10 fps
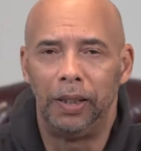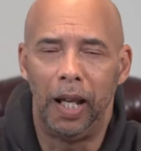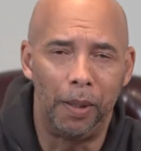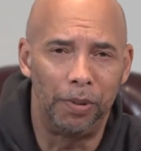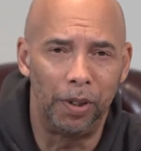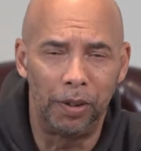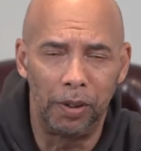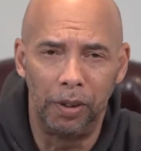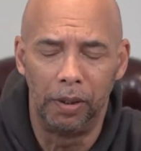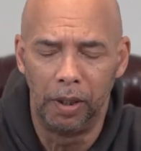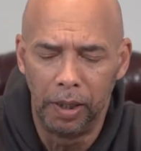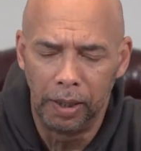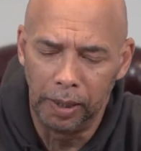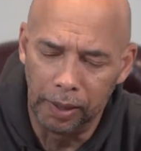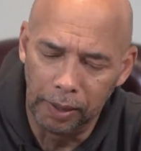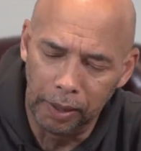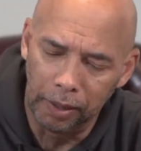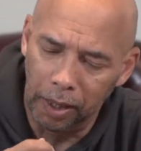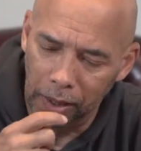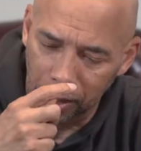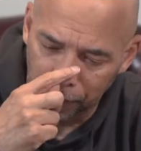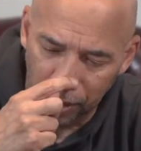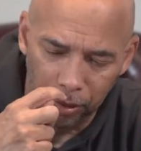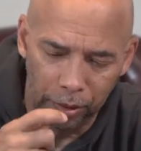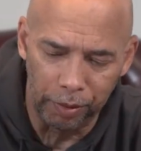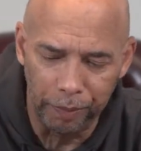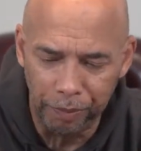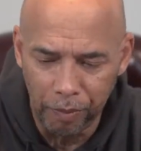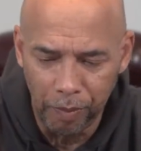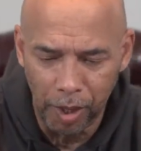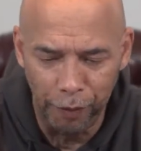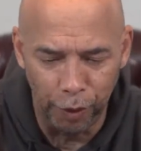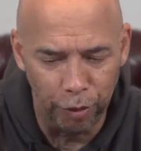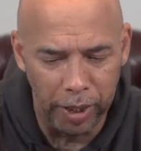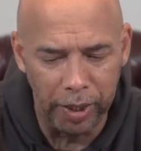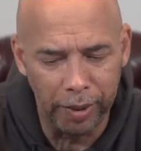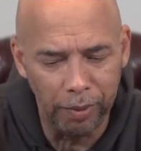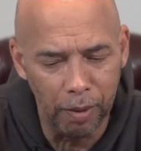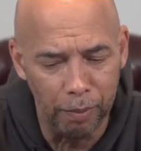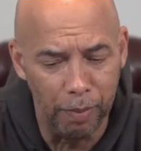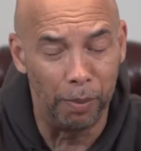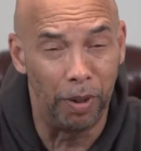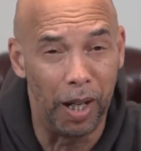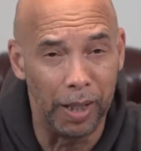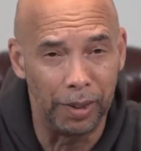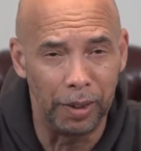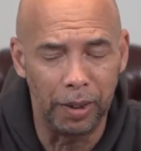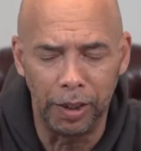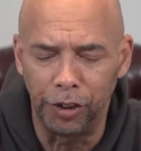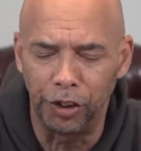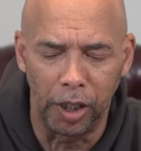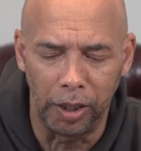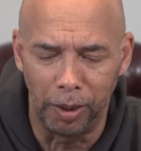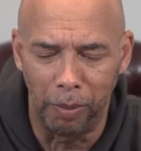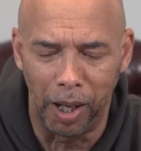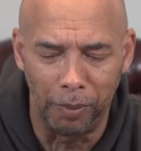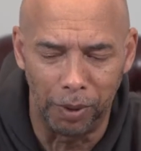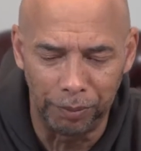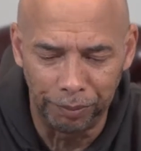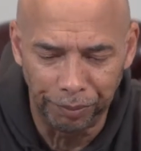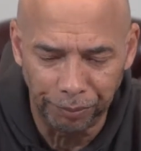an absence uh, of hunger for reading, memorizing, and studying the Bible.